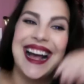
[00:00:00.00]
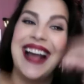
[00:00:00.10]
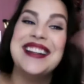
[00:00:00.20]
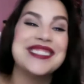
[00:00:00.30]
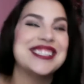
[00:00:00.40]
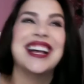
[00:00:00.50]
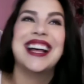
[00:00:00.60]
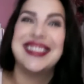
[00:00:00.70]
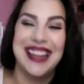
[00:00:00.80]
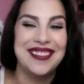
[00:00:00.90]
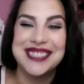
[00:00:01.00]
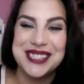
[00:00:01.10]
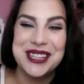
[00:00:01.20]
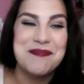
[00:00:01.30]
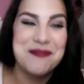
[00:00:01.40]
I just thought that was
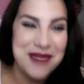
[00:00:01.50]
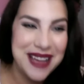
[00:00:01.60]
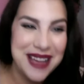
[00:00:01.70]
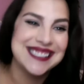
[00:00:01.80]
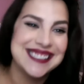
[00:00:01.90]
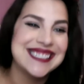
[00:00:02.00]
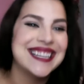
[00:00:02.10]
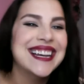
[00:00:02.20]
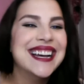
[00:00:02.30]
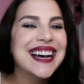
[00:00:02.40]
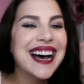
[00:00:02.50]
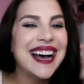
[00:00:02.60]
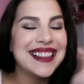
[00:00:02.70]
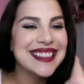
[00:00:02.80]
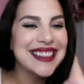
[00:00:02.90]
the best.
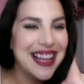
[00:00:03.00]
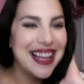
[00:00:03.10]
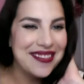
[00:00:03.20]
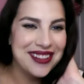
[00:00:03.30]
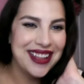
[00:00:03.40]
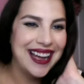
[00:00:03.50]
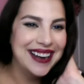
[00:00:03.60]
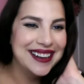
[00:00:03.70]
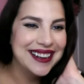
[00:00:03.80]
I loved that.